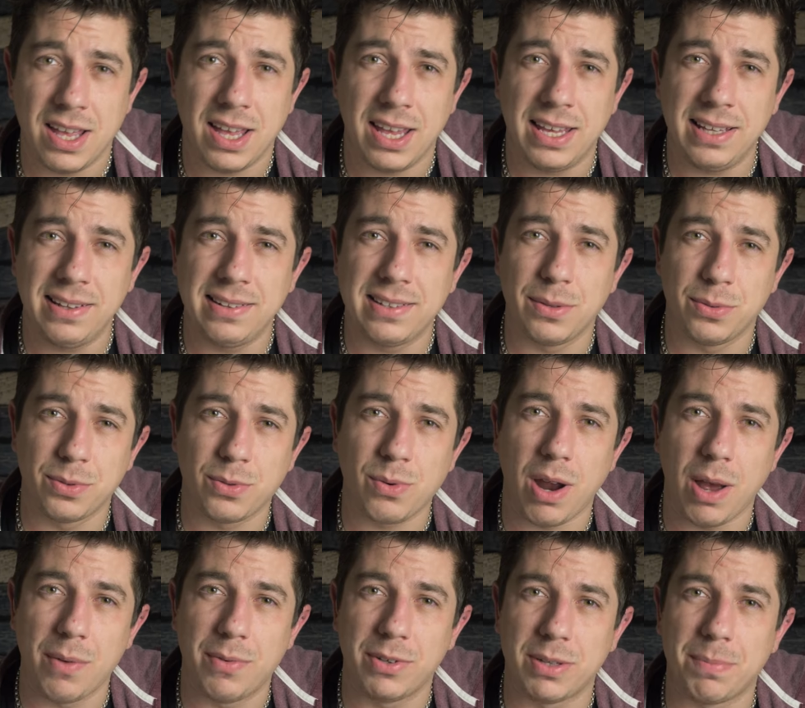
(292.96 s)
hit
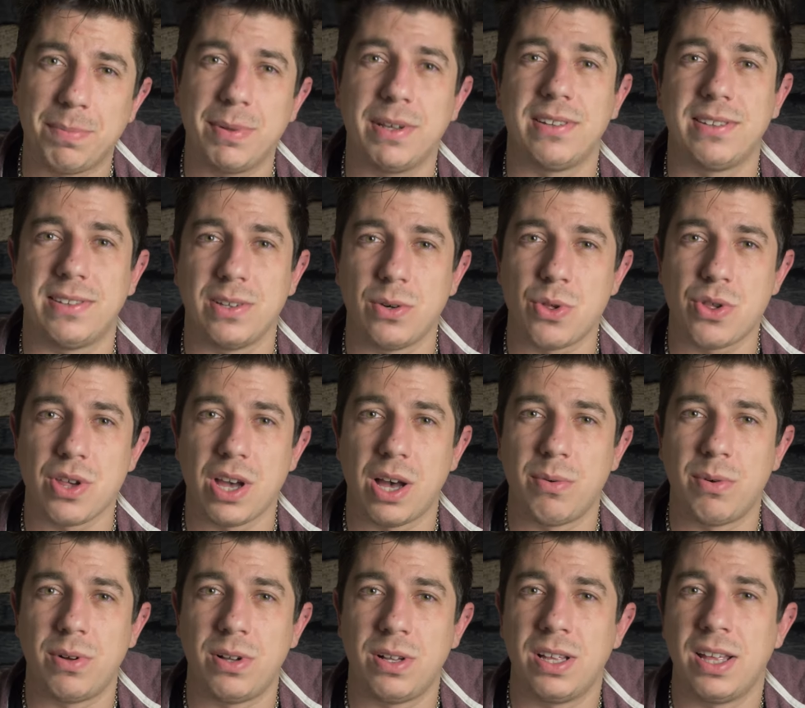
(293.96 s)
subscribe with the pink snow
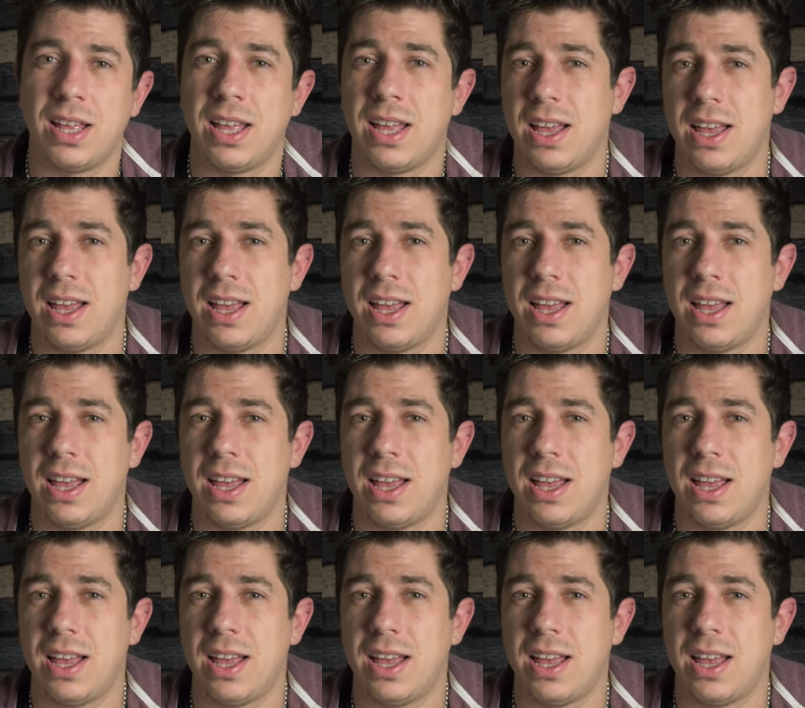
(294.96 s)
shovel,